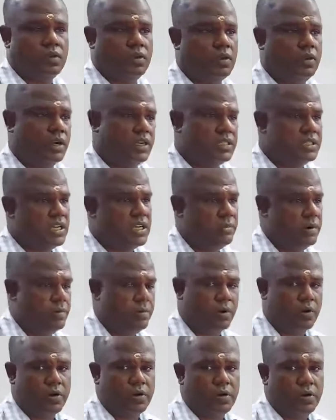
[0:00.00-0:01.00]
It is double
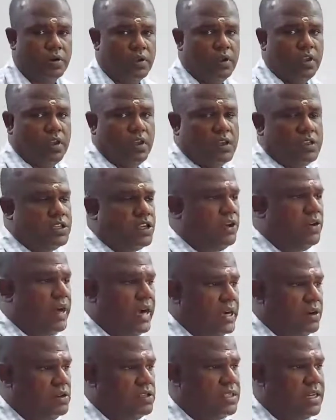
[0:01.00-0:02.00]
bond. So you
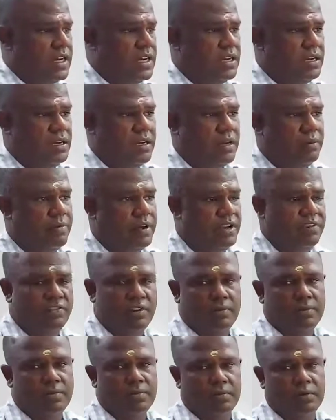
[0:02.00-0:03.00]
have to start numbering
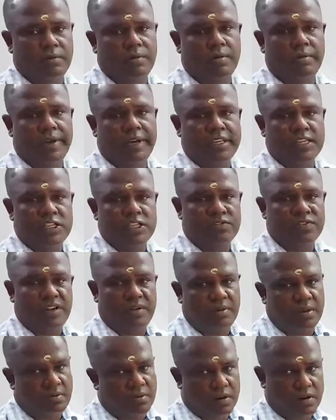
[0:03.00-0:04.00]
from the premises of
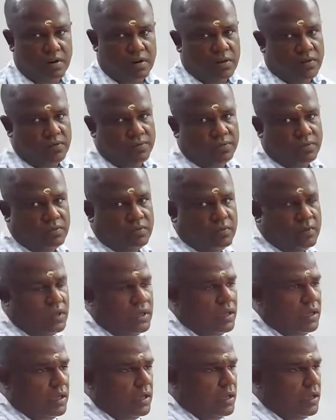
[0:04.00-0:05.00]
double bond.
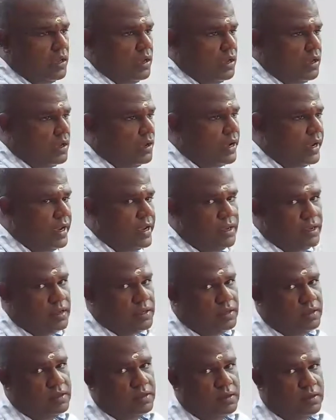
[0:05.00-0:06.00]
Okay.
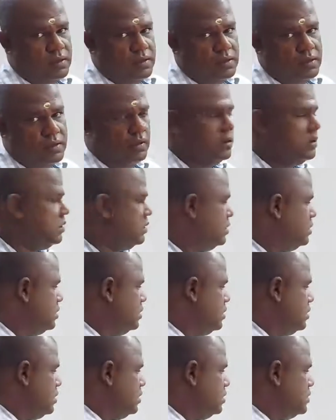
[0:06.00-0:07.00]

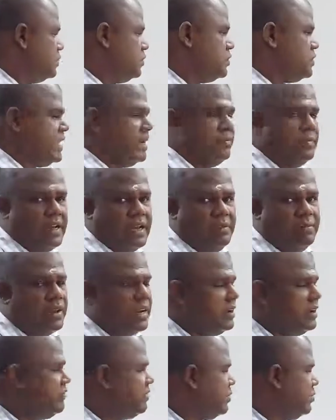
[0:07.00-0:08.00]
Suppose I am
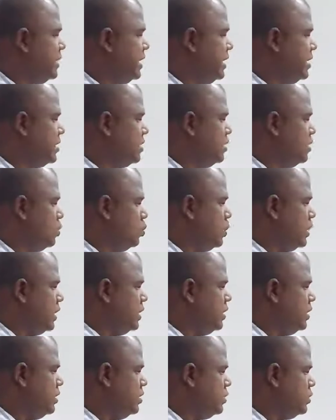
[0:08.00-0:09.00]
numbering from here
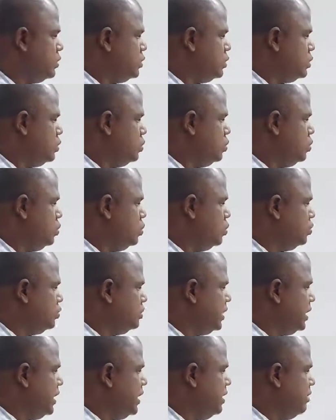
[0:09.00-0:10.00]
1, 2,
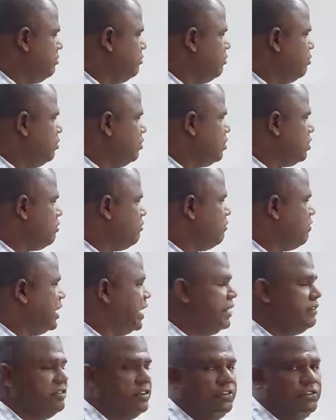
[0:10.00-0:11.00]
3, 4,
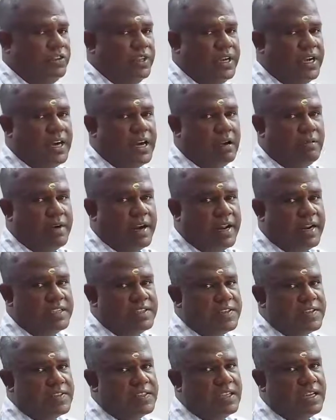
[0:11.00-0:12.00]
5. Fifth carbon and
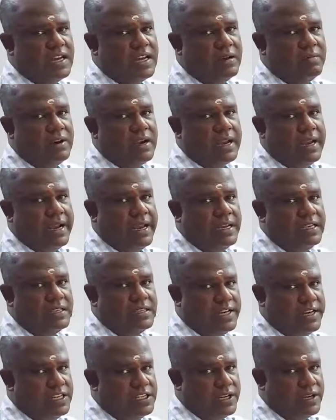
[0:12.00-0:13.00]
sixth carbon carries
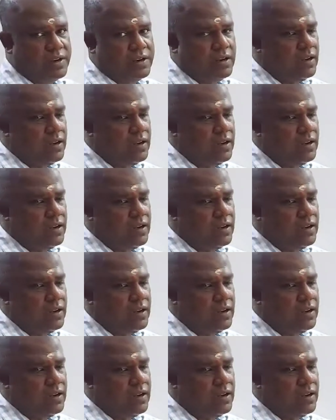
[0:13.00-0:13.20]
side chain.